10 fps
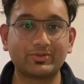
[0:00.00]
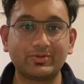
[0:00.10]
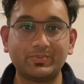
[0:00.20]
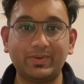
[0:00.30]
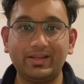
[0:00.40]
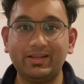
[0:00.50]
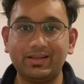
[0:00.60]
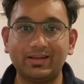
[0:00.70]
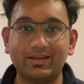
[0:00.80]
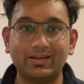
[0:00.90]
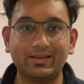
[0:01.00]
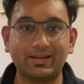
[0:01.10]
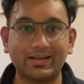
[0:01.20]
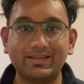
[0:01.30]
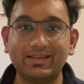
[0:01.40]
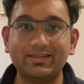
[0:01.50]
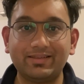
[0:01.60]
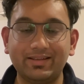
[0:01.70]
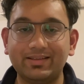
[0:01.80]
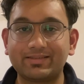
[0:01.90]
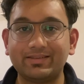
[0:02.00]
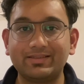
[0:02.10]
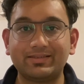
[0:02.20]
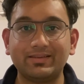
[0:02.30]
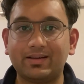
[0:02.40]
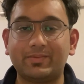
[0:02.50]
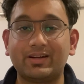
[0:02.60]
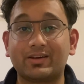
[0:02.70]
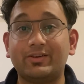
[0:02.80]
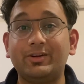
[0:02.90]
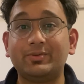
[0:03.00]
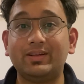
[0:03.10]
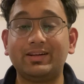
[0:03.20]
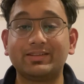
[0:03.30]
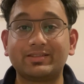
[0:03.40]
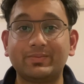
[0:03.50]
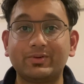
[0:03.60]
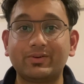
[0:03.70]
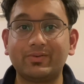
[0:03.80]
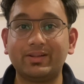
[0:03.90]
to be rising in seriousness, but according to the latest report,